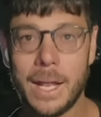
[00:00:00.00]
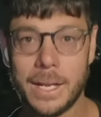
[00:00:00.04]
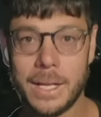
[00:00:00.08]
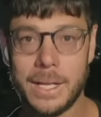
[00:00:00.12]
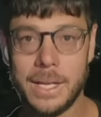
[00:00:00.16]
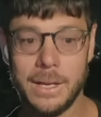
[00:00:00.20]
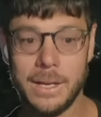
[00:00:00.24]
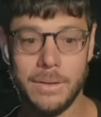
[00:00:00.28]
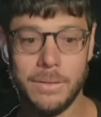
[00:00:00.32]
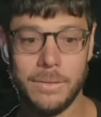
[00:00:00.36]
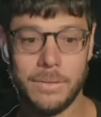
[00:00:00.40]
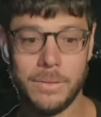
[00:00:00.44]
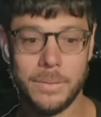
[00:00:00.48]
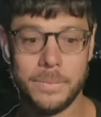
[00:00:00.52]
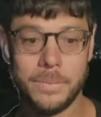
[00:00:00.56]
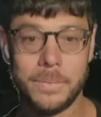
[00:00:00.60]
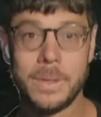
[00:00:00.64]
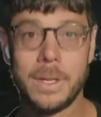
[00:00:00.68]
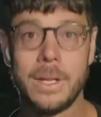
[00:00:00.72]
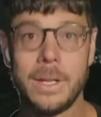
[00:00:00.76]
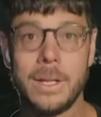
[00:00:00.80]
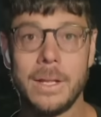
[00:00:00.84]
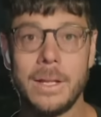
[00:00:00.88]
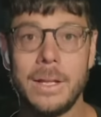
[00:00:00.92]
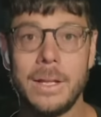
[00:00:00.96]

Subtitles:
and give.